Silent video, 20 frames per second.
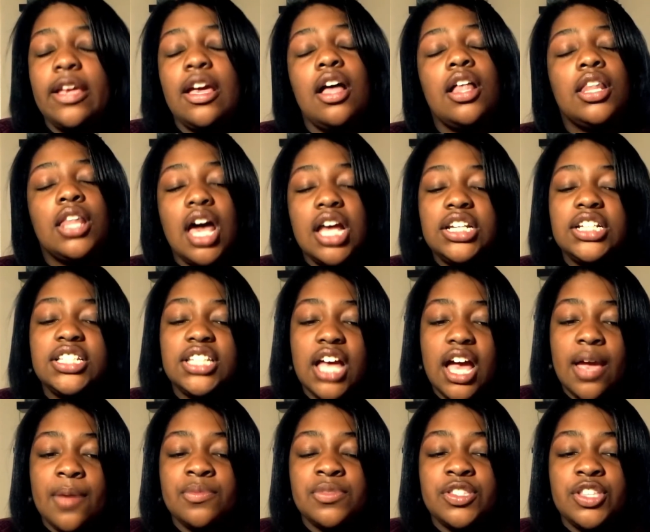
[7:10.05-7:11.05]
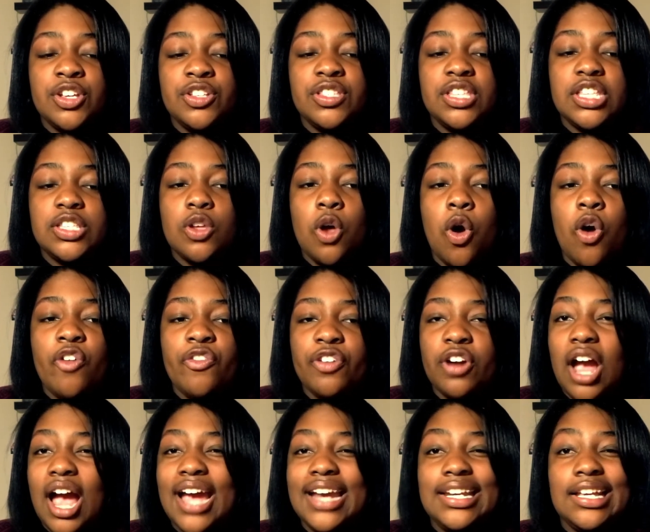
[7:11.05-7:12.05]
A lot of times there's this
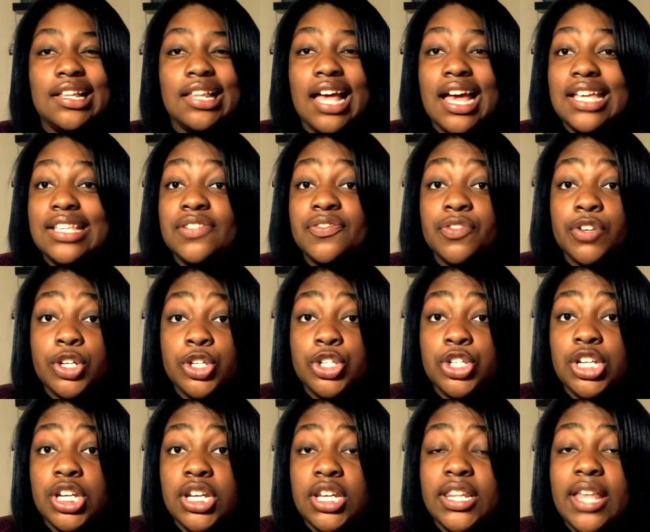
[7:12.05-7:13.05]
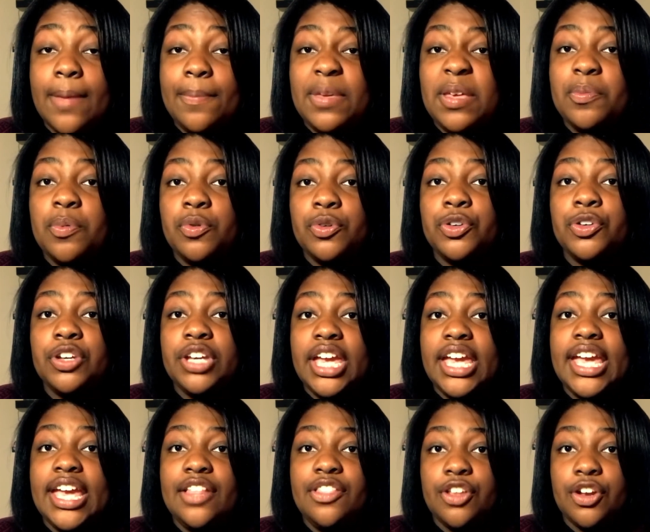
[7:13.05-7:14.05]
over-idealized version that people
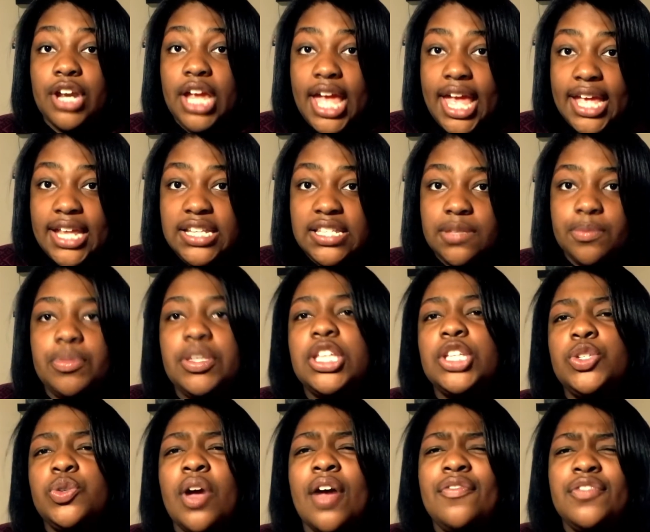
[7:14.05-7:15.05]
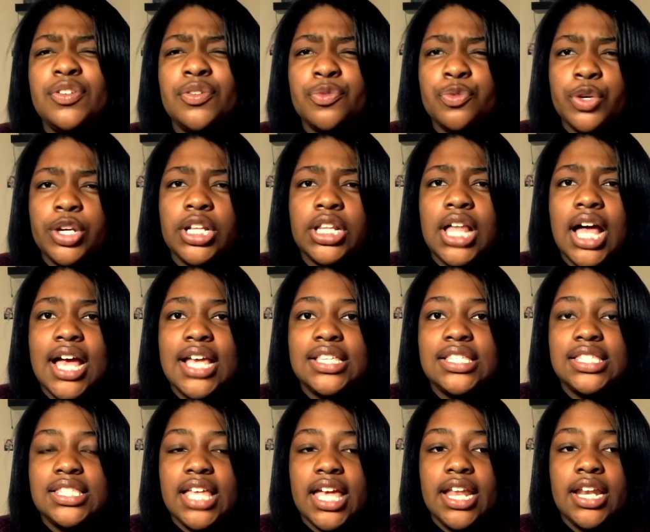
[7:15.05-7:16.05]
create in their heads, because you have to
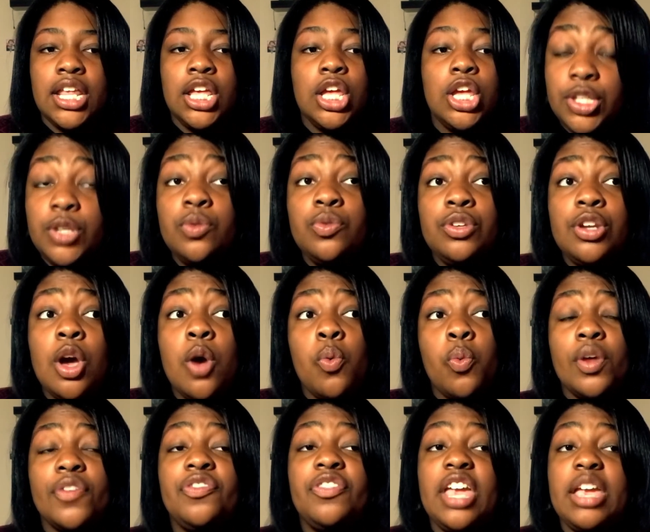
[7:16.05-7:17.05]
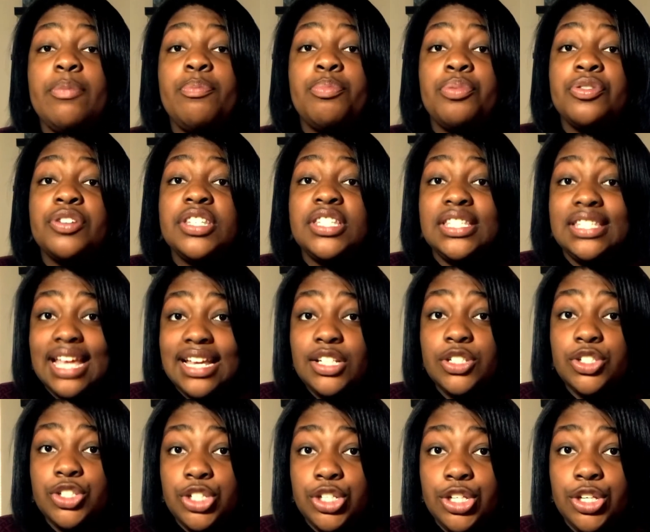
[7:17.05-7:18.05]
realize that you know what they
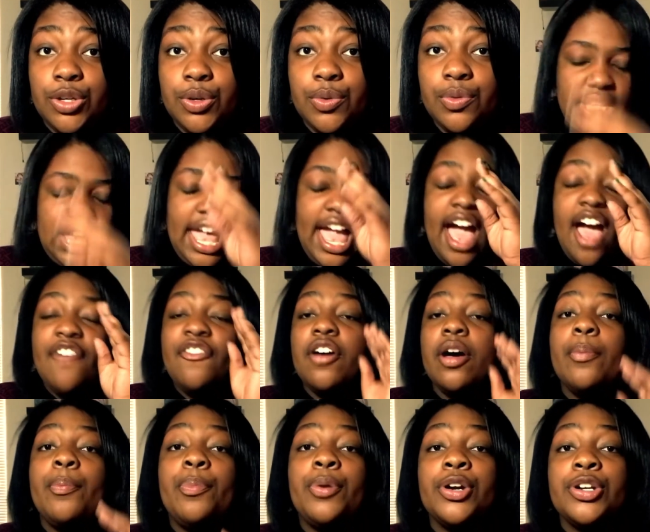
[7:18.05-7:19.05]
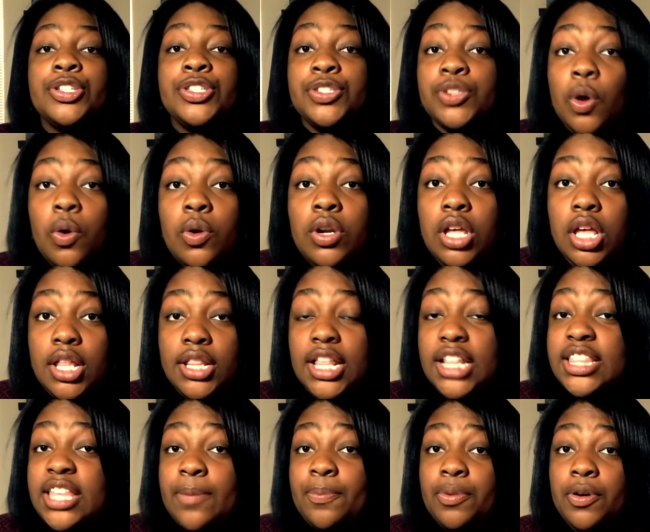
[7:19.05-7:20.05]
present to you. They have a persona
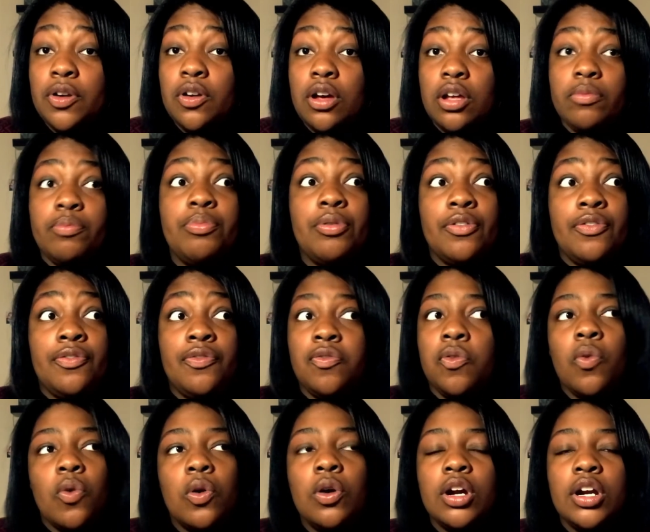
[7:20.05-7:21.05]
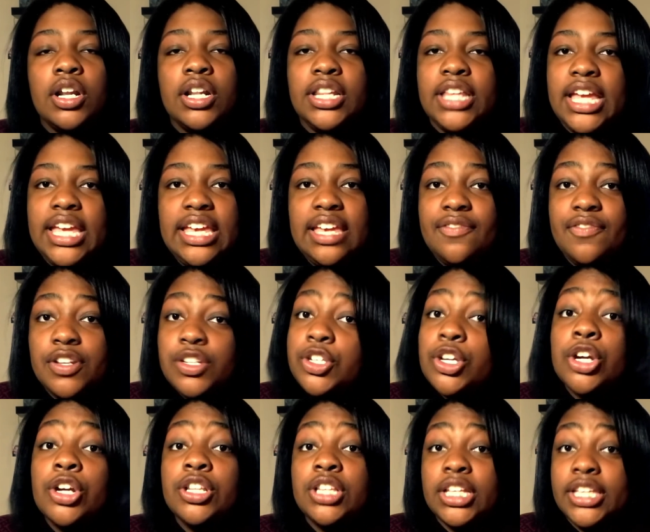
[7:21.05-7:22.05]
that they put on before they even
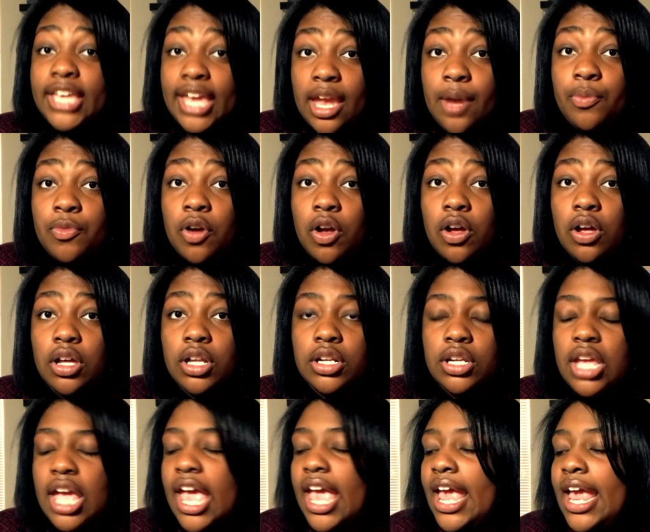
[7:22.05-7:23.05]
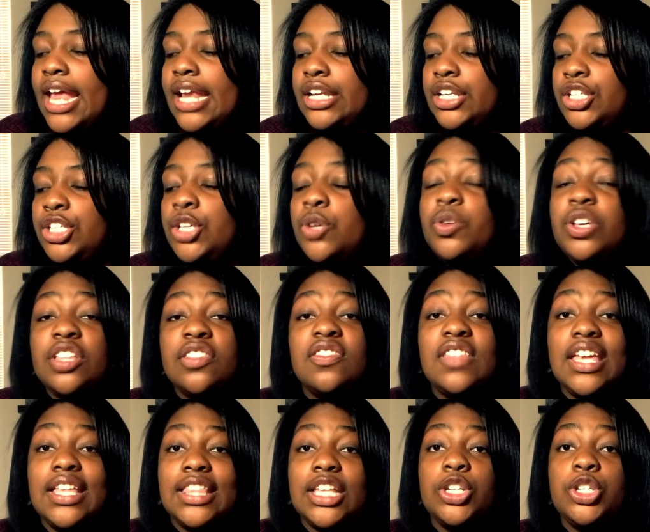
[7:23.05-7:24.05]
turn the camera on. And you could
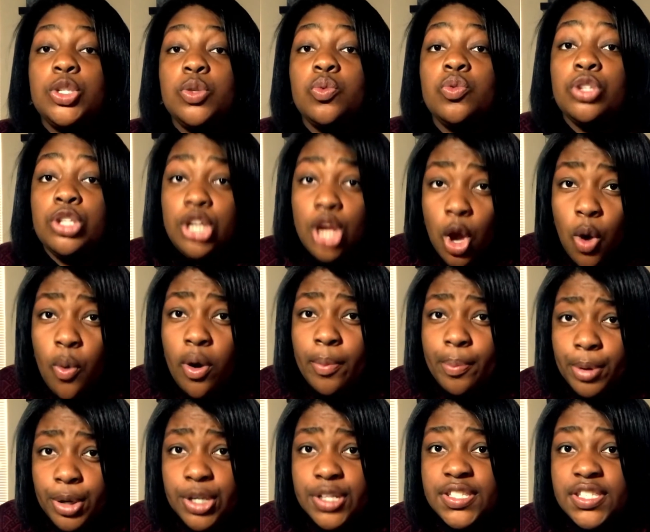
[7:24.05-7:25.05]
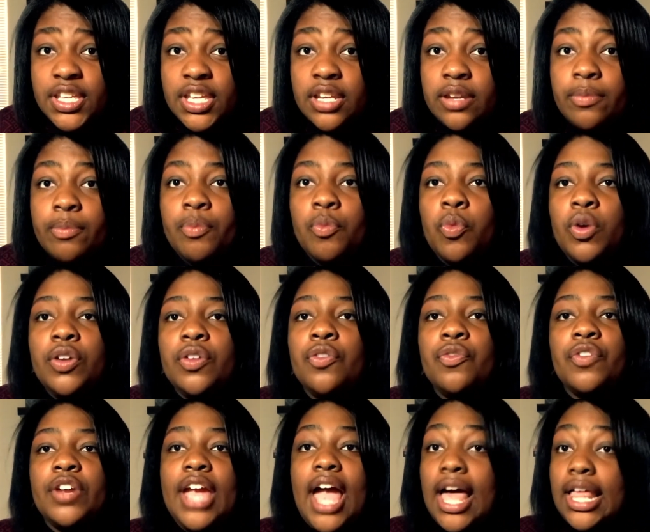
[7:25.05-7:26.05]
think that you know a person, when
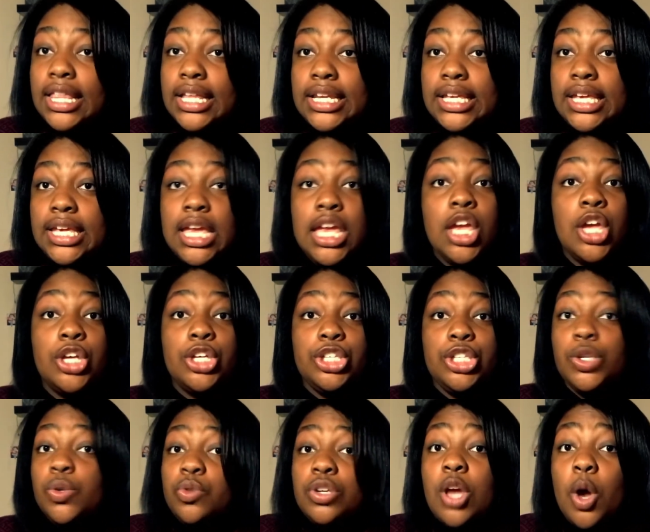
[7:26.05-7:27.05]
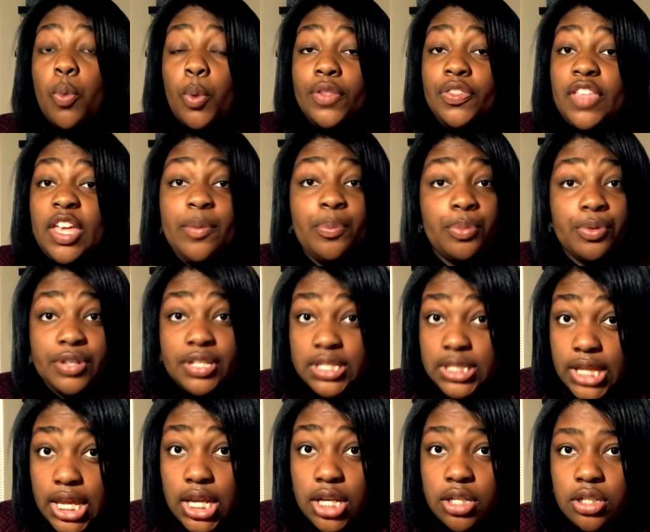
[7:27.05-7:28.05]
in reality, you know what they
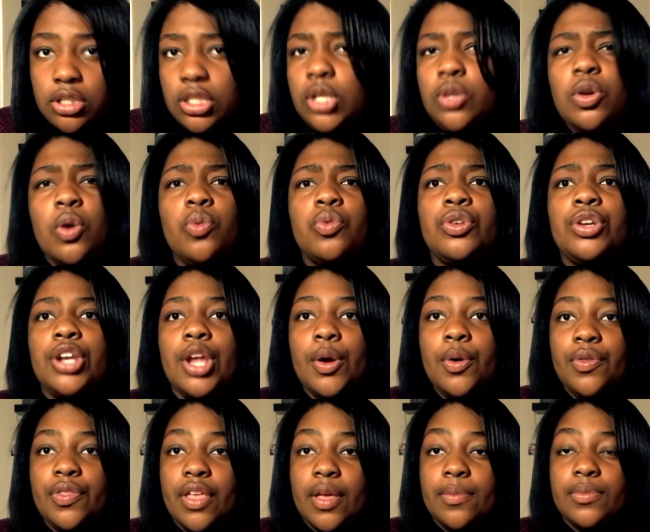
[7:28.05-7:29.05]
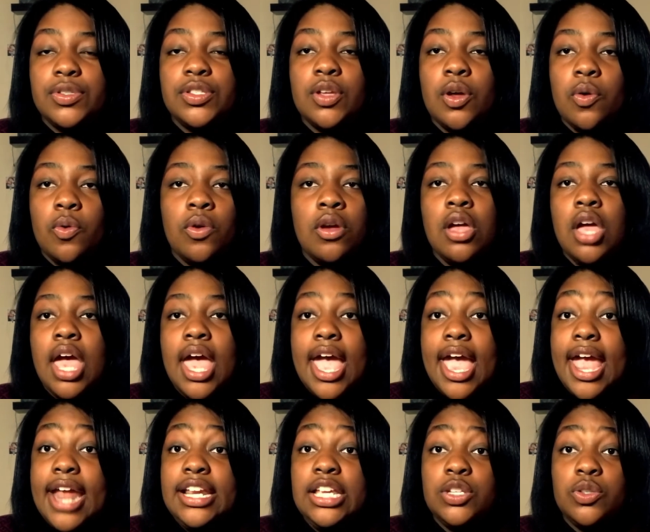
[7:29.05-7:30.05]
present. You don't know them. So
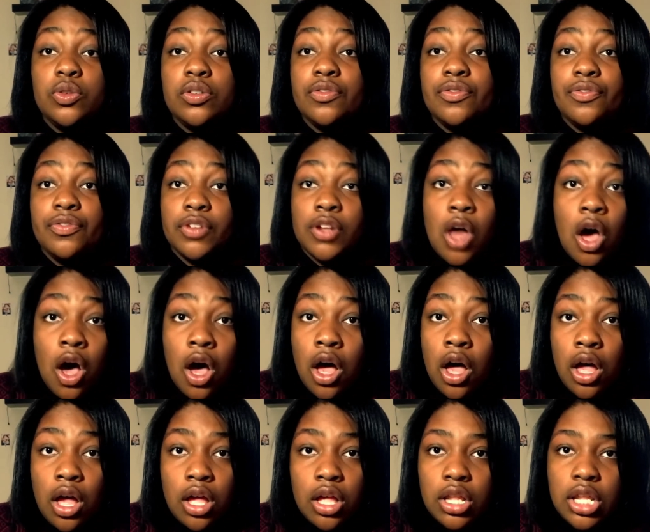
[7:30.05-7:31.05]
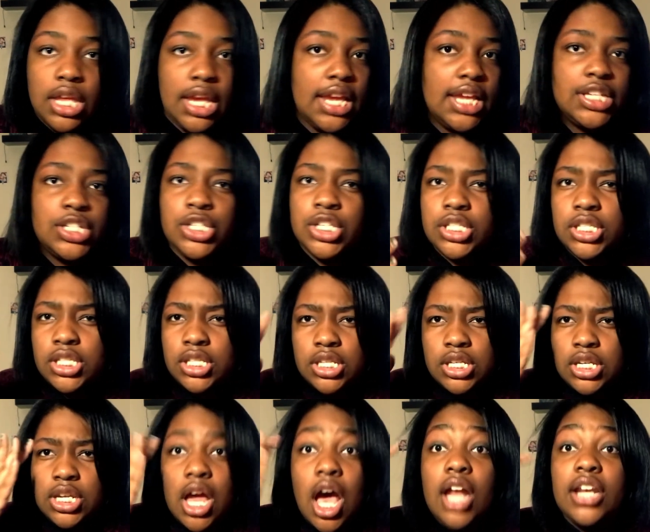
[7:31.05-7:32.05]
any sort of flaw is just
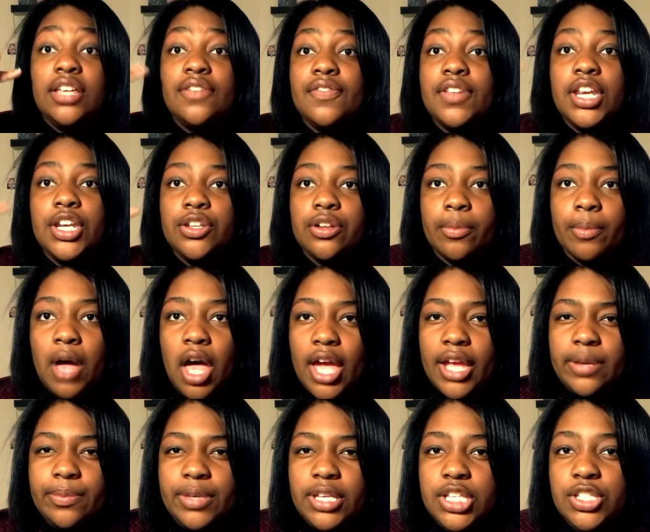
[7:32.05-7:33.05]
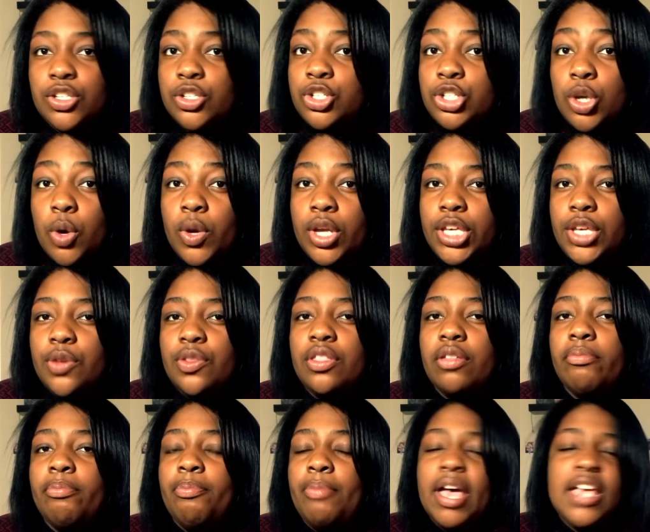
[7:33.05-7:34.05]
not even in your mind, because they're showing you
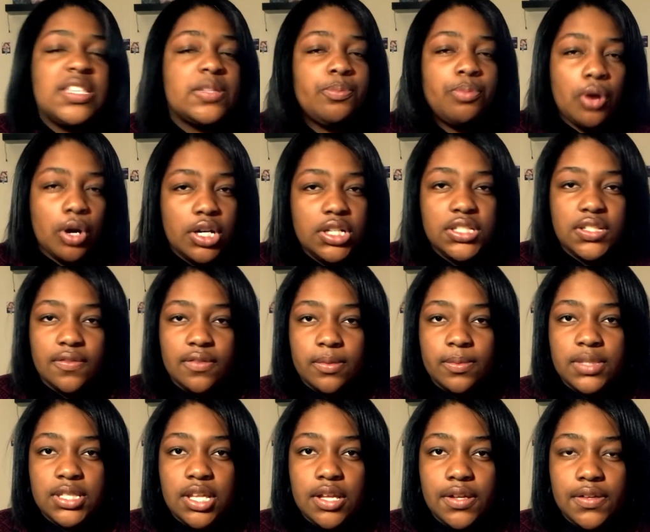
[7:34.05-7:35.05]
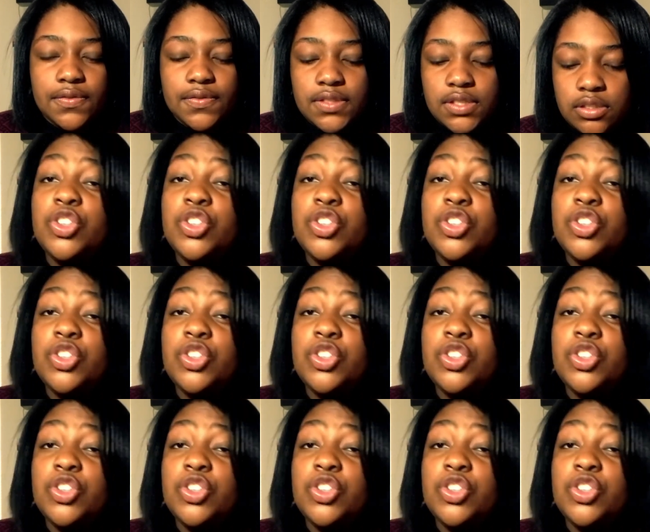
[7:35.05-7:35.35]
the best parts of themselves.